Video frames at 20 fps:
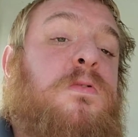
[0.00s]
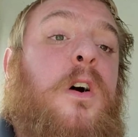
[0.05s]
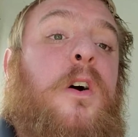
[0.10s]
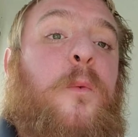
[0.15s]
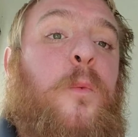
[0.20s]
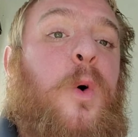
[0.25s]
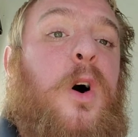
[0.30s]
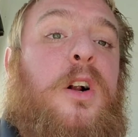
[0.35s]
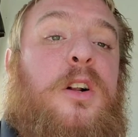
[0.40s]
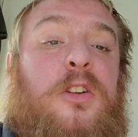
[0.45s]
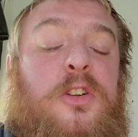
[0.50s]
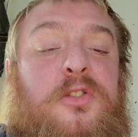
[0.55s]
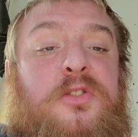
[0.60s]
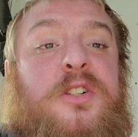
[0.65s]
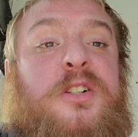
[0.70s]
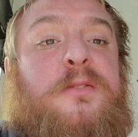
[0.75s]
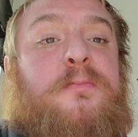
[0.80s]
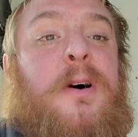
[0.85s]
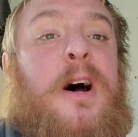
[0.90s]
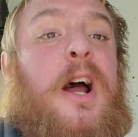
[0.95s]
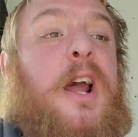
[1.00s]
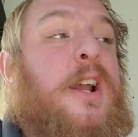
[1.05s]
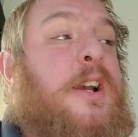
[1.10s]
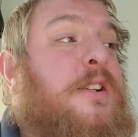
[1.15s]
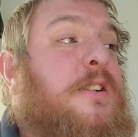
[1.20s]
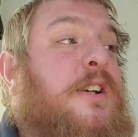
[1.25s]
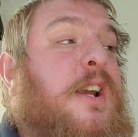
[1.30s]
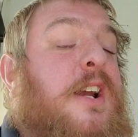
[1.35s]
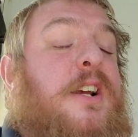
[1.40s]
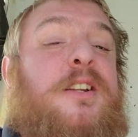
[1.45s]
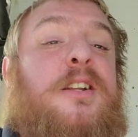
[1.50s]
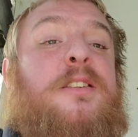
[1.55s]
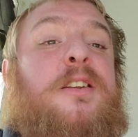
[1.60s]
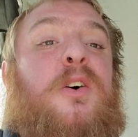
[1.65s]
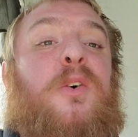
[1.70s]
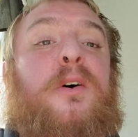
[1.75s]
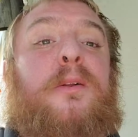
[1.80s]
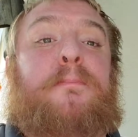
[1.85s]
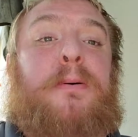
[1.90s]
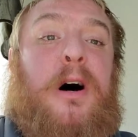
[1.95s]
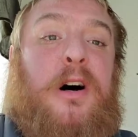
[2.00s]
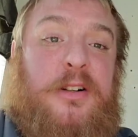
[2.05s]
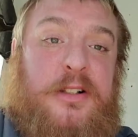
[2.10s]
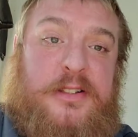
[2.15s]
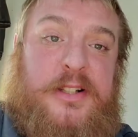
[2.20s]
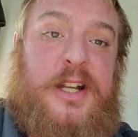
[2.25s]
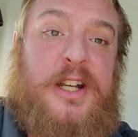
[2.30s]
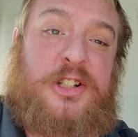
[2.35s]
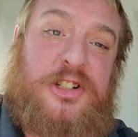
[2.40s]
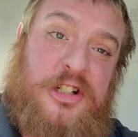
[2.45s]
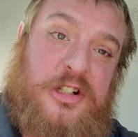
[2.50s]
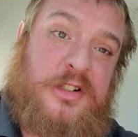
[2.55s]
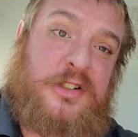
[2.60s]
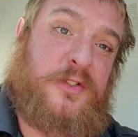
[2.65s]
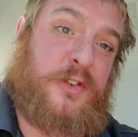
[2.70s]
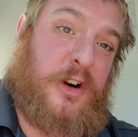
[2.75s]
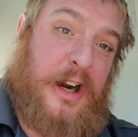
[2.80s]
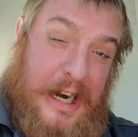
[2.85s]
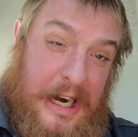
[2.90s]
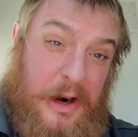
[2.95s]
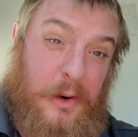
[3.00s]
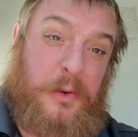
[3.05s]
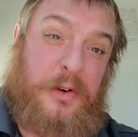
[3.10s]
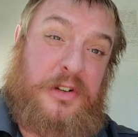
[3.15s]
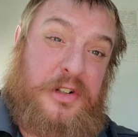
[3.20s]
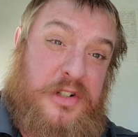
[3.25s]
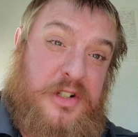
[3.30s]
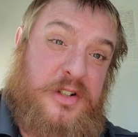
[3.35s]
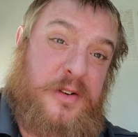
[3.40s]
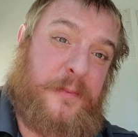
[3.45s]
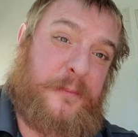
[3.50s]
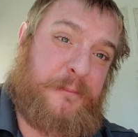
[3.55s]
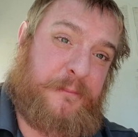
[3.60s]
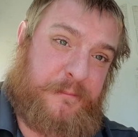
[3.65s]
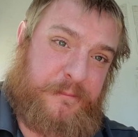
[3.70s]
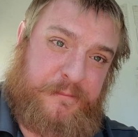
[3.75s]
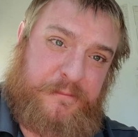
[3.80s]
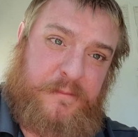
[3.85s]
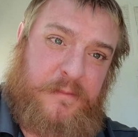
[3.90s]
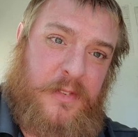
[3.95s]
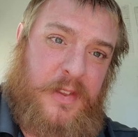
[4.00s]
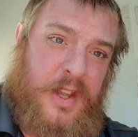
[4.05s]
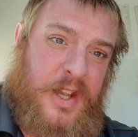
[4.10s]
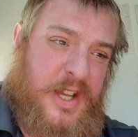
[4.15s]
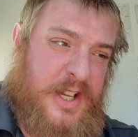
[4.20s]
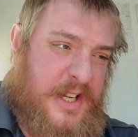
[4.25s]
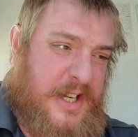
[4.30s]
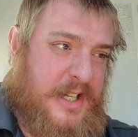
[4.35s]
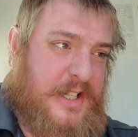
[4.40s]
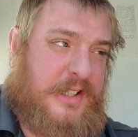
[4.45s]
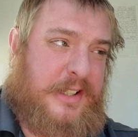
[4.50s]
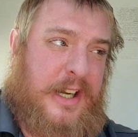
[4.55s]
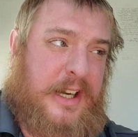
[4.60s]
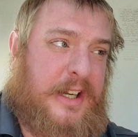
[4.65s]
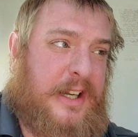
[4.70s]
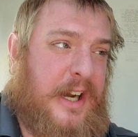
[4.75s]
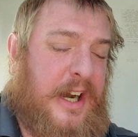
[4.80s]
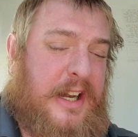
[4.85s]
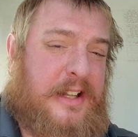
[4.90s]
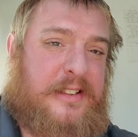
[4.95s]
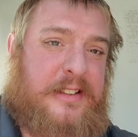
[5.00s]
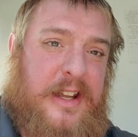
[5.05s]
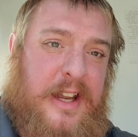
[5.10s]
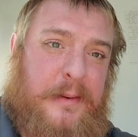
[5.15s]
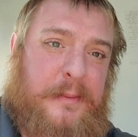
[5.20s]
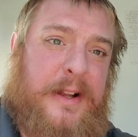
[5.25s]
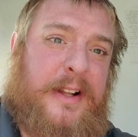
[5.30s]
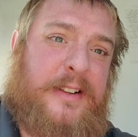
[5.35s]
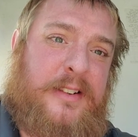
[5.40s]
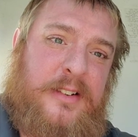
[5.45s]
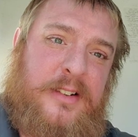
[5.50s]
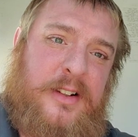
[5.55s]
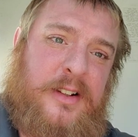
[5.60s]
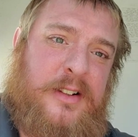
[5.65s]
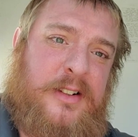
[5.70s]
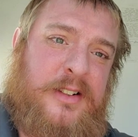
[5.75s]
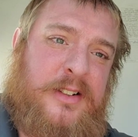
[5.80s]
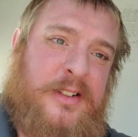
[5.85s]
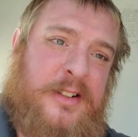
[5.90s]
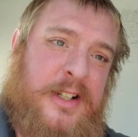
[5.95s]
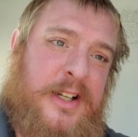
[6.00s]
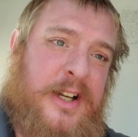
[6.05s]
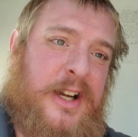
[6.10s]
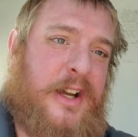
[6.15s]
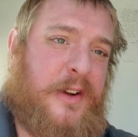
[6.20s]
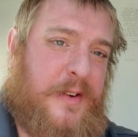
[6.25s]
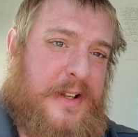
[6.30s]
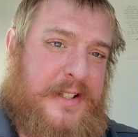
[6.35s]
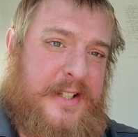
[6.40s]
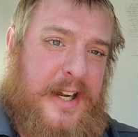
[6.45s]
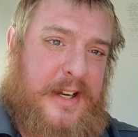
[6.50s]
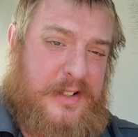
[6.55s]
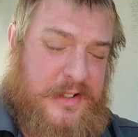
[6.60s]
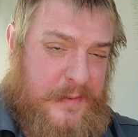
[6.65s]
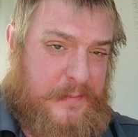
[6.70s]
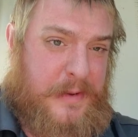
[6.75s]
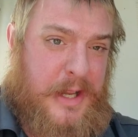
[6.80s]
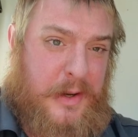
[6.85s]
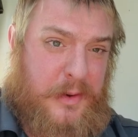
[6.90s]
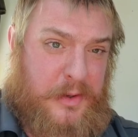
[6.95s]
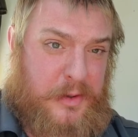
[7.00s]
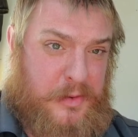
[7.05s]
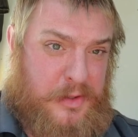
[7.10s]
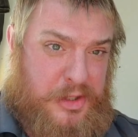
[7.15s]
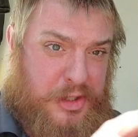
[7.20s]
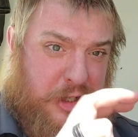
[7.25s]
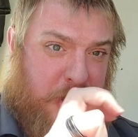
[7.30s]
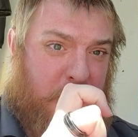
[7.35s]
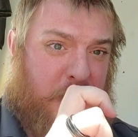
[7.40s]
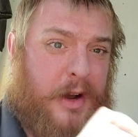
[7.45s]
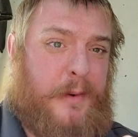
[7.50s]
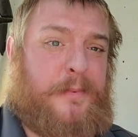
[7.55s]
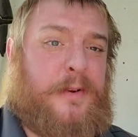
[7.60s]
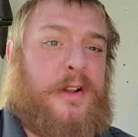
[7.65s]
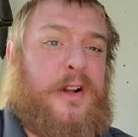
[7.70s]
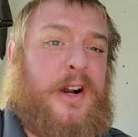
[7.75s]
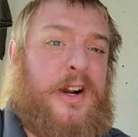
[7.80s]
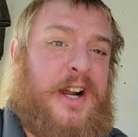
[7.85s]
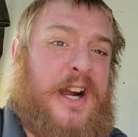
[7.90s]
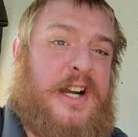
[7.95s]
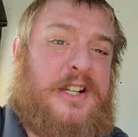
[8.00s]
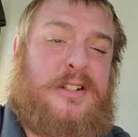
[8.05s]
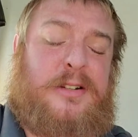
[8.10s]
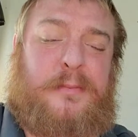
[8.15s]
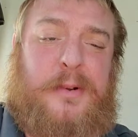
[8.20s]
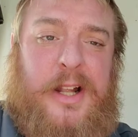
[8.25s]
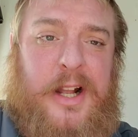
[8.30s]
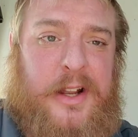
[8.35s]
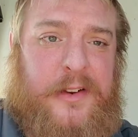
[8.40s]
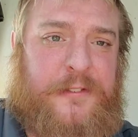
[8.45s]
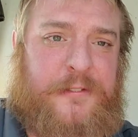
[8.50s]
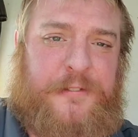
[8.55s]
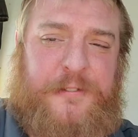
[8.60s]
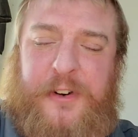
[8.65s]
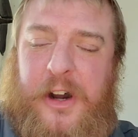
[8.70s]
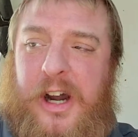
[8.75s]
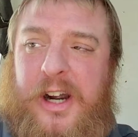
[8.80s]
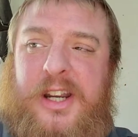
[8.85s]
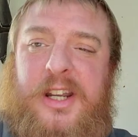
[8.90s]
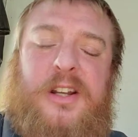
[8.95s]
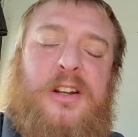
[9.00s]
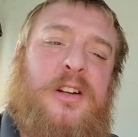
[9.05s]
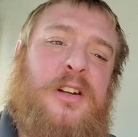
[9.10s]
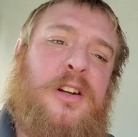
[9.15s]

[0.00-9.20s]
want to lose his mind because he had to deal with politicians for hours. He's like, God damn it. How many times a meeting would show up and our guys would be like, fuck.